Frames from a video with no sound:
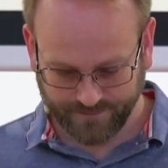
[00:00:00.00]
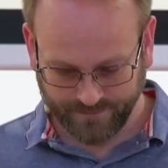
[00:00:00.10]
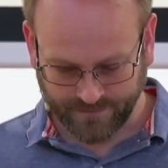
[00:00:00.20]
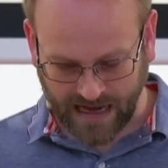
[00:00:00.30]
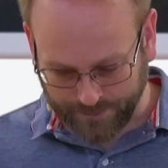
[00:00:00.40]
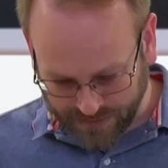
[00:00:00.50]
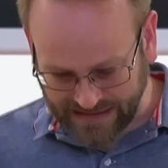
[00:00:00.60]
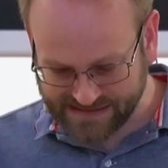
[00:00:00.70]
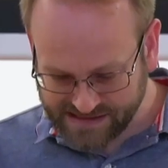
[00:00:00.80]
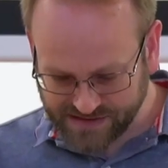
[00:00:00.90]
I
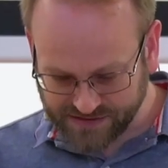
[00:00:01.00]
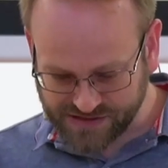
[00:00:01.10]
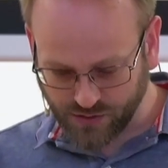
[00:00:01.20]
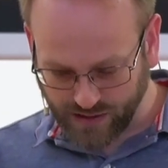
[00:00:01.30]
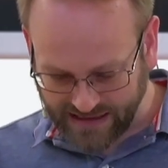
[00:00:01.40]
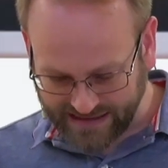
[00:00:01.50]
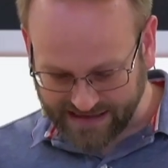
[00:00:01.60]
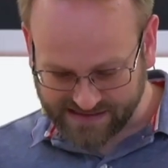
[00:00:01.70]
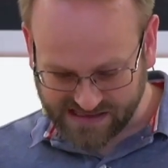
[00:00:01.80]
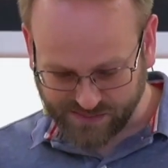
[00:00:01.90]
plan to do so when I get
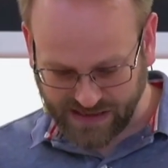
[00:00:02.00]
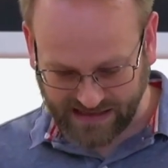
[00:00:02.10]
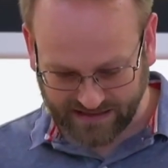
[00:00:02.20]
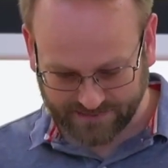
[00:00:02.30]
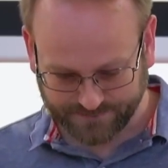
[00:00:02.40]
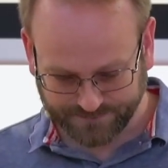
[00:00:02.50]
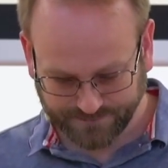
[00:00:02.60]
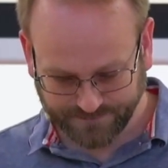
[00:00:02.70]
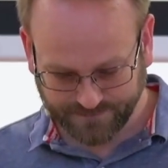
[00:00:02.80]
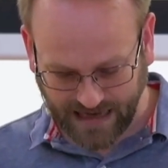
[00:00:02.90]
to Spain.
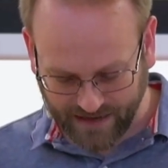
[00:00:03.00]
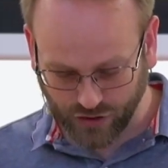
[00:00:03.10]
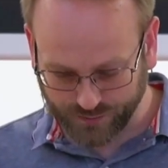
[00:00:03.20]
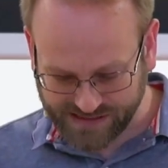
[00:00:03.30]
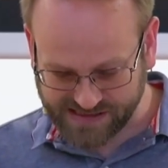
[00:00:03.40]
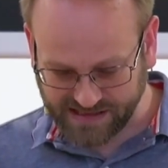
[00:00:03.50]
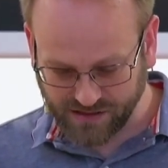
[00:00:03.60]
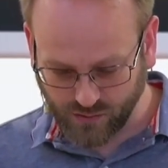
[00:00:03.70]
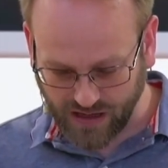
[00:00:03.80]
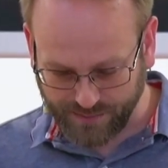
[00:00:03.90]
I hope to see
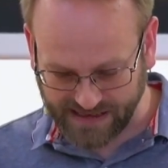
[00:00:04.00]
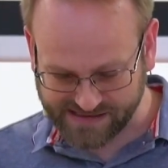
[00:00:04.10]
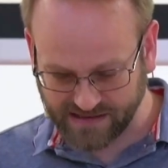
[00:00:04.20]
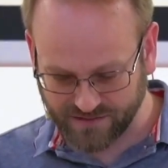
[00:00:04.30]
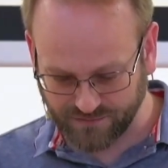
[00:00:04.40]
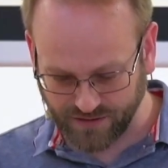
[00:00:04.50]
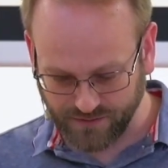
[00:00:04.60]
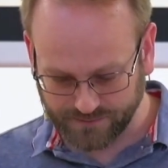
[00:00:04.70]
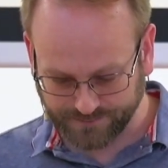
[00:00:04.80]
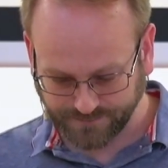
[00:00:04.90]
you while passing
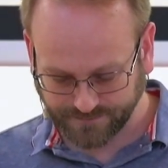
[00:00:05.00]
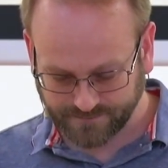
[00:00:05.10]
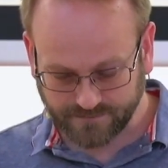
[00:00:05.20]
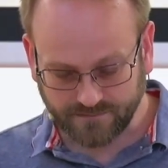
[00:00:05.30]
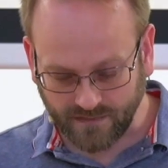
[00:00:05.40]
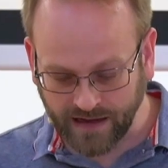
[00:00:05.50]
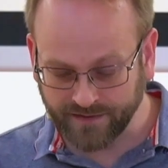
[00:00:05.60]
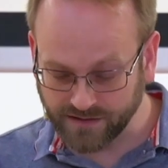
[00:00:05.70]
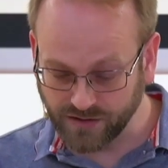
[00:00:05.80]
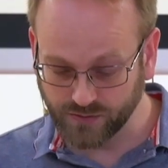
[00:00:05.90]
through and
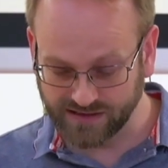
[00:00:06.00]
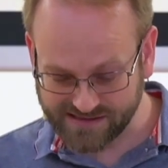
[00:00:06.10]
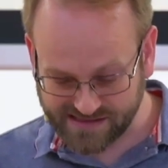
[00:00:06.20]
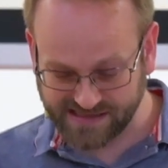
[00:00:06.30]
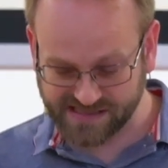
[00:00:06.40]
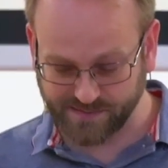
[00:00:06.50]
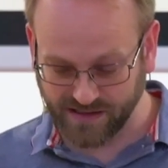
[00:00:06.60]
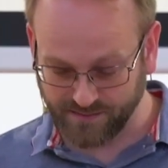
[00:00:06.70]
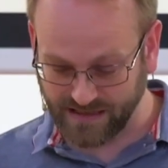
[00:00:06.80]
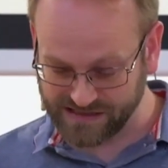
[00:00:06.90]
that you will assist me
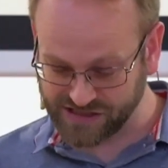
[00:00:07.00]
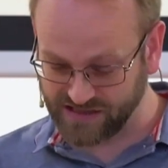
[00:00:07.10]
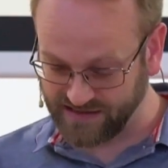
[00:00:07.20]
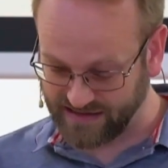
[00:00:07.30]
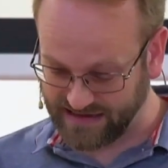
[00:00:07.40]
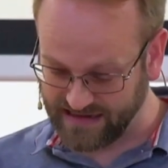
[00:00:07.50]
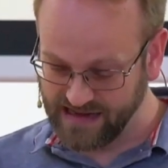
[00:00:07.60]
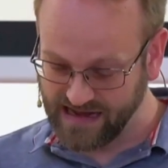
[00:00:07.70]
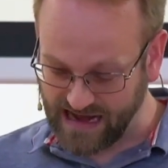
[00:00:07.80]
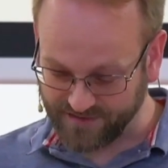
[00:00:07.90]
on my journey there
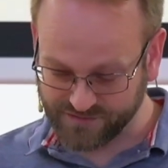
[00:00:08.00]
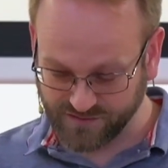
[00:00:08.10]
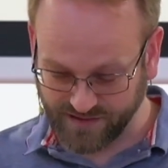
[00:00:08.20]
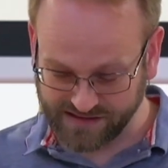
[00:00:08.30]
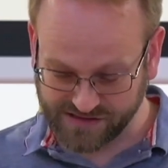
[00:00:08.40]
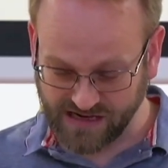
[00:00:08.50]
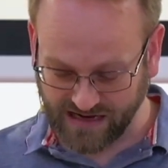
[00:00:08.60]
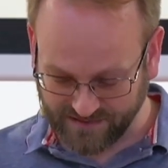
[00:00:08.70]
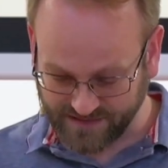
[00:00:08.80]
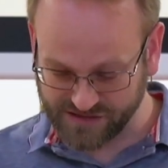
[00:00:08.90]
after
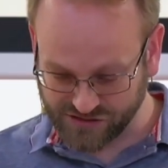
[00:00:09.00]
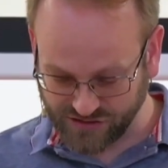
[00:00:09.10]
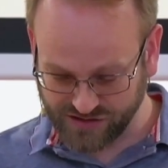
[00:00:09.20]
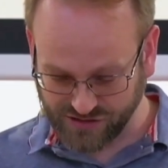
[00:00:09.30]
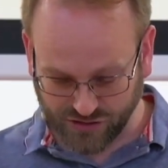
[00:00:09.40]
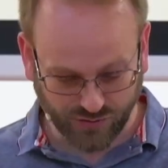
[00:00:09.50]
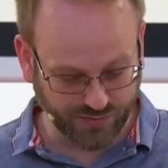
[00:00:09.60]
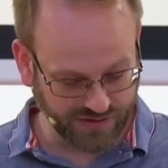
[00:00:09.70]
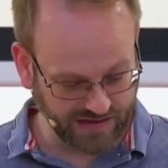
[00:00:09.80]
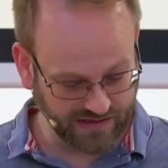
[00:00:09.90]
I have enjoyed your
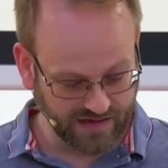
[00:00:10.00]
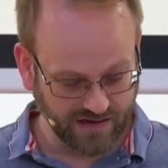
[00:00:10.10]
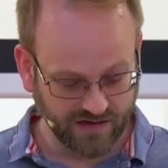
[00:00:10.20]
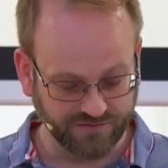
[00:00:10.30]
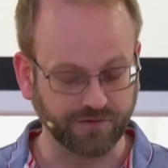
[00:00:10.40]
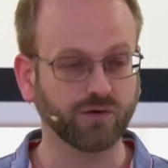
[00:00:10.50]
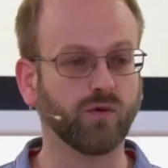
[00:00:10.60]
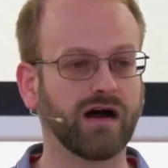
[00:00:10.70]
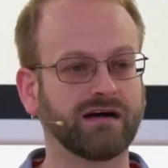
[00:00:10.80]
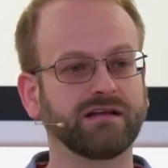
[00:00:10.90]
company for a
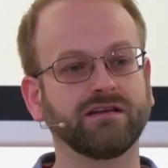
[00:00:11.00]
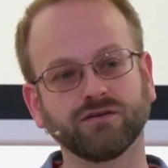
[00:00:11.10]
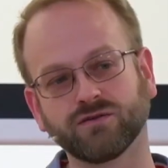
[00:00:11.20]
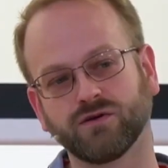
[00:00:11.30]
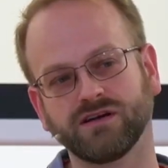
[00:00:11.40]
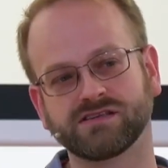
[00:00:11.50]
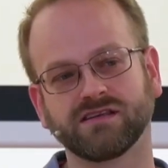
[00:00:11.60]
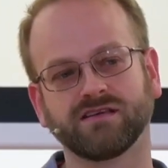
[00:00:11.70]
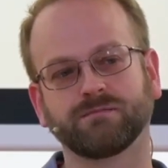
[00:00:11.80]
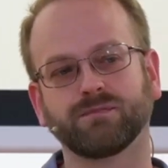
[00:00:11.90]
while. In other words,
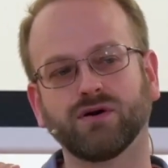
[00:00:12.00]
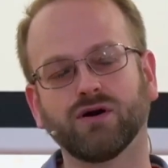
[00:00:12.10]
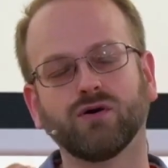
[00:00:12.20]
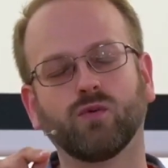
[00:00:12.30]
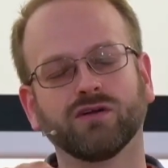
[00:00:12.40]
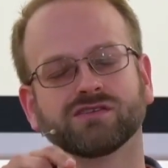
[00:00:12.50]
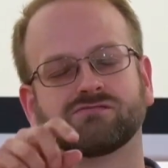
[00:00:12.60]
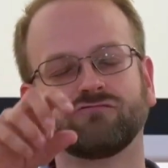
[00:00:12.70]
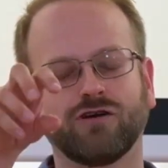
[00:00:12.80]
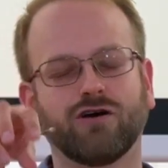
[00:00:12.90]
Paul wants
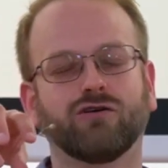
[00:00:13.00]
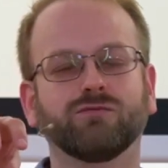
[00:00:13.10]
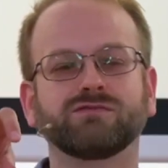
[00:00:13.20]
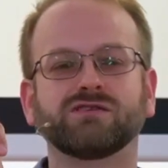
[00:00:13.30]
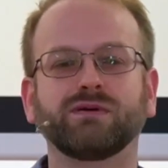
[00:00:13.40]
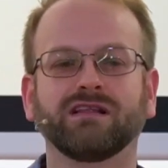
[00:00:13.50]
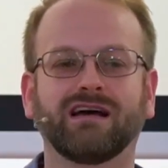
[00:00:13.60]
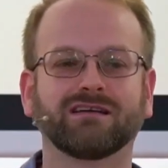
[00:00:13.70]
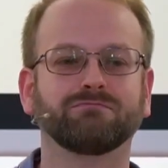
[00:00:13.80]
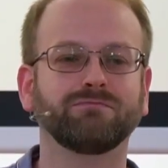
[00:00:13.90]
Rome to be
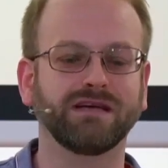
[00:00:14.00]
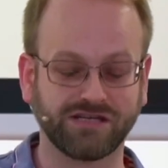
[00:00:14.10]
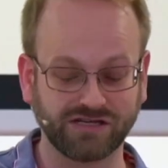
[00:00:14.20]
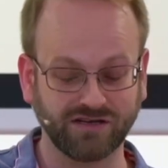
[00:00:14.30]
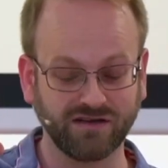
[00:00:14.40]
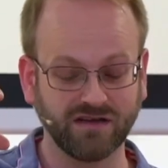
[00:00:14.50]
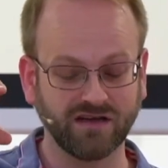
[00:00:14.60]
like Mission